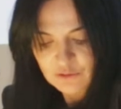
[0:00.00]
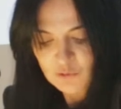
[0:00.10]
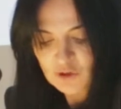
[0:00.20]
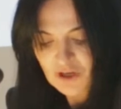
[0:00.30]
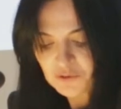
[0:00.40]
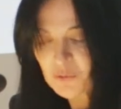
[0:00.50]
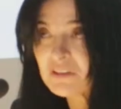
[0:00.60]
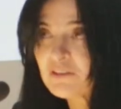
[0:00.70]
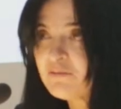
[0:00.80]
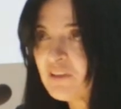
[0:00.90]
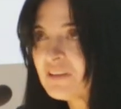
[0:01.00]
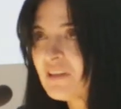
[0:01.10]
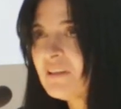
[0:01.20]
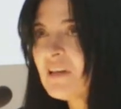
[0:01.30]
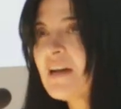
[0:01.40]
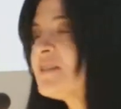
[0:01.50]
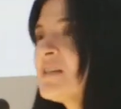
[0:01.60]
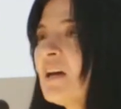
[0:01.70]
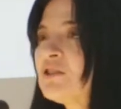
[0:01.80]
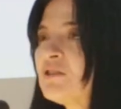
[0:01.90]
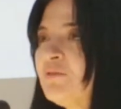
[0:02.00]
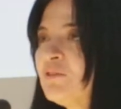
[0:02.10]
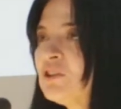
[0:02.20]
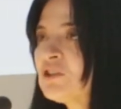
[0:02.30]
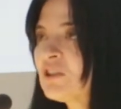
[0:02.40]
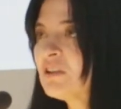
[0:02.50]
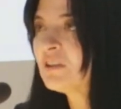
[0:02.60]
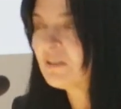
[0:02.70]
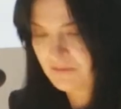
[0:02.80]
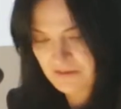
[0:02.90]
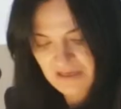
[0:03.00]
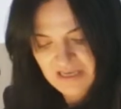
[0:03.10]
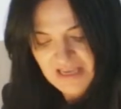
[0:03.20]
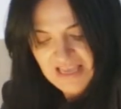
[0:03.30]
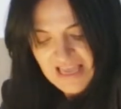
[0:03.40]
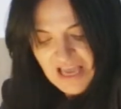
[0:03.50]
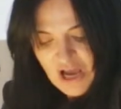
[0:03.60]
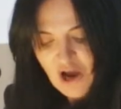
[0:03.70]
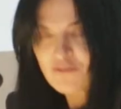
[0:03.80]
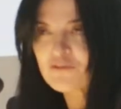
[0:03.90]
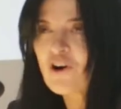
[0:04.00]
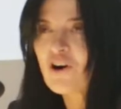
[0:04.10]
do not really fit in the ICH definition. Of